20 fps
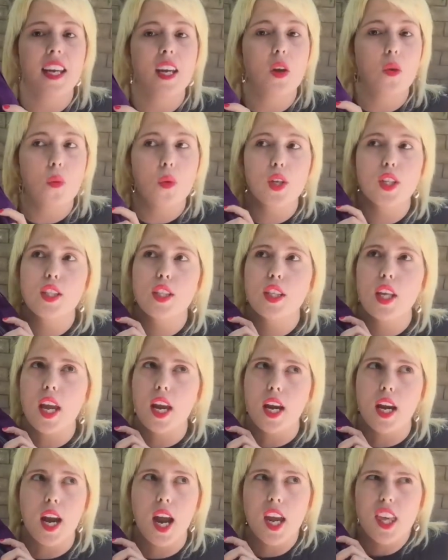it was I
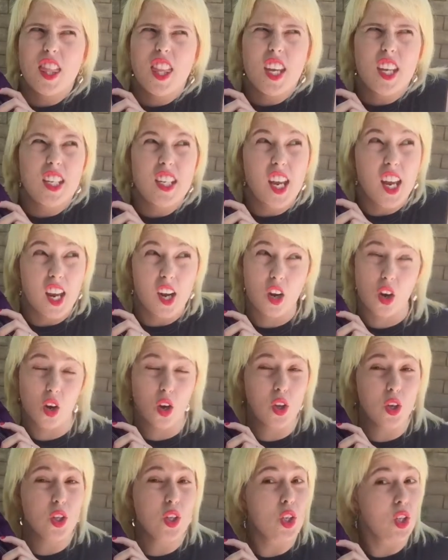think
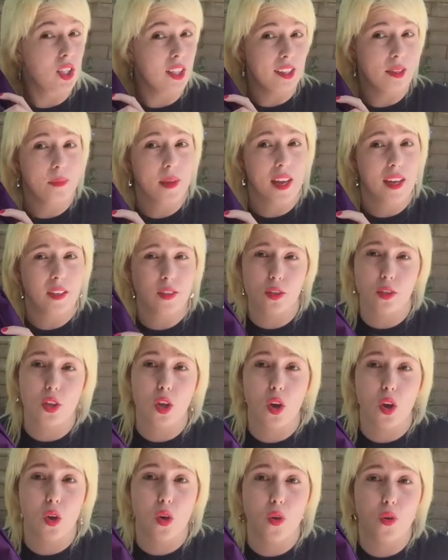$10 on eBay,
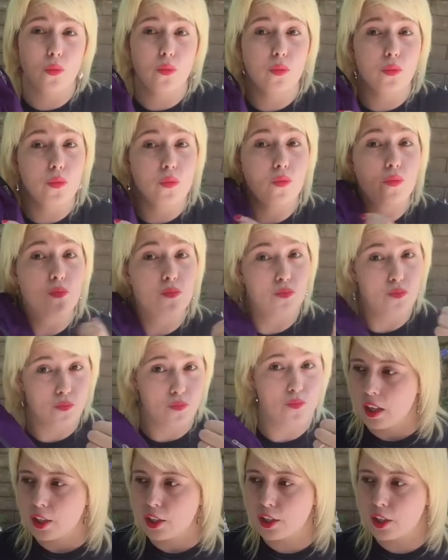
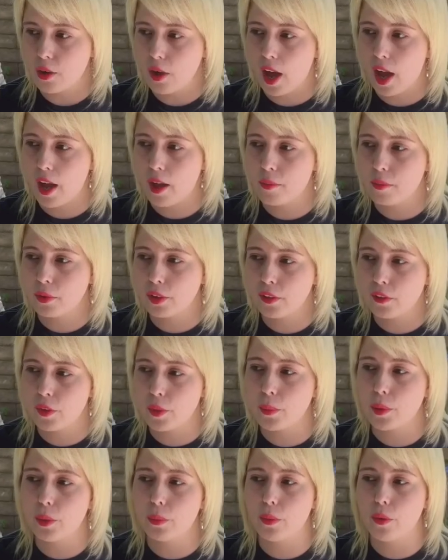So I'm one of
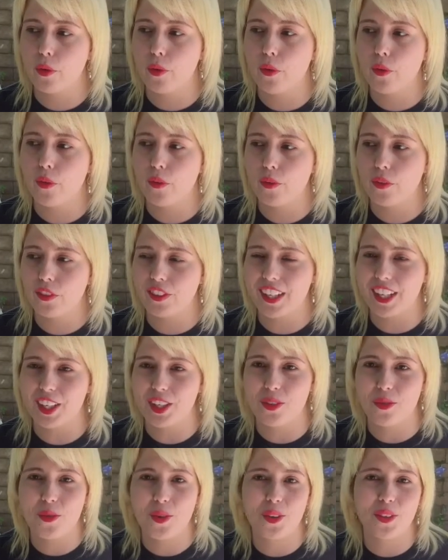the people that
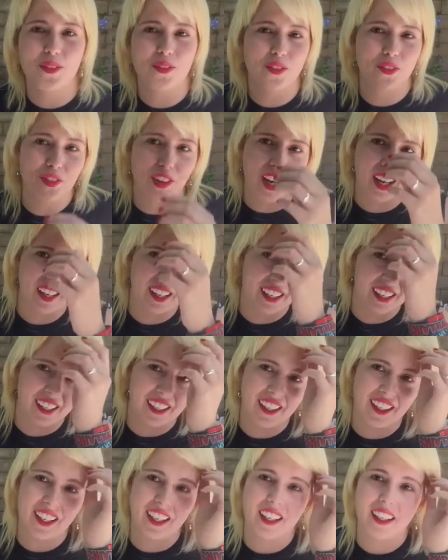you will
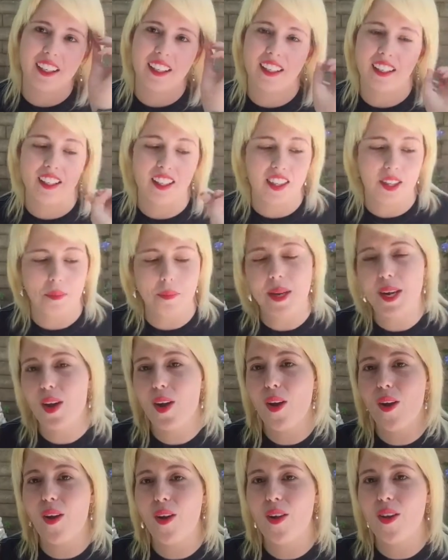find in the
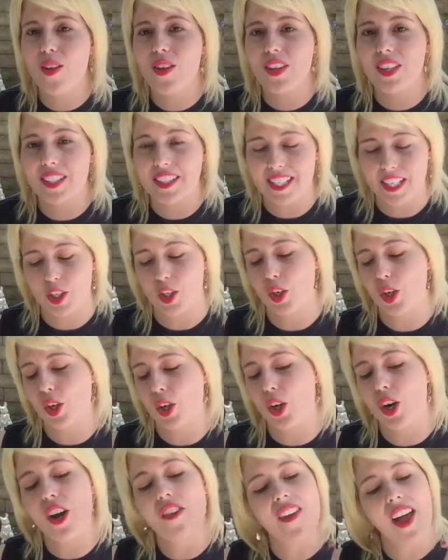middle,
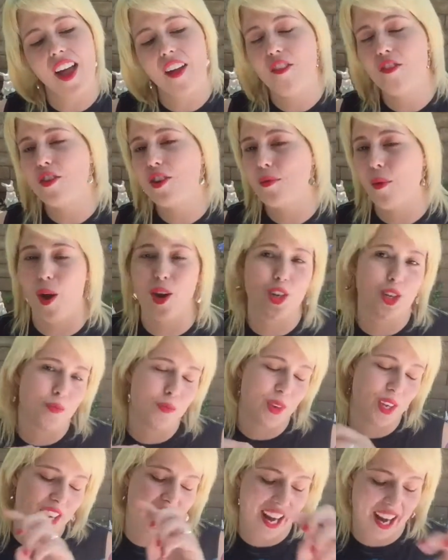center of every mosh
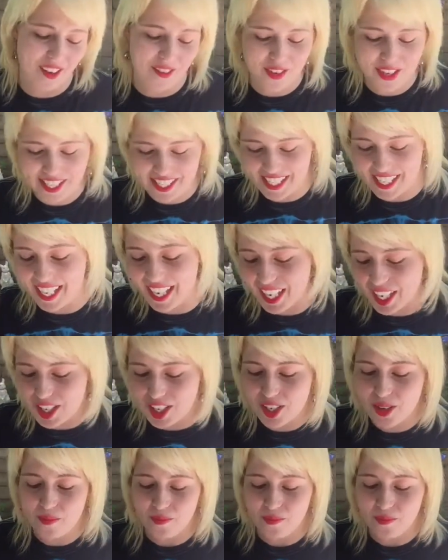pit at every stage.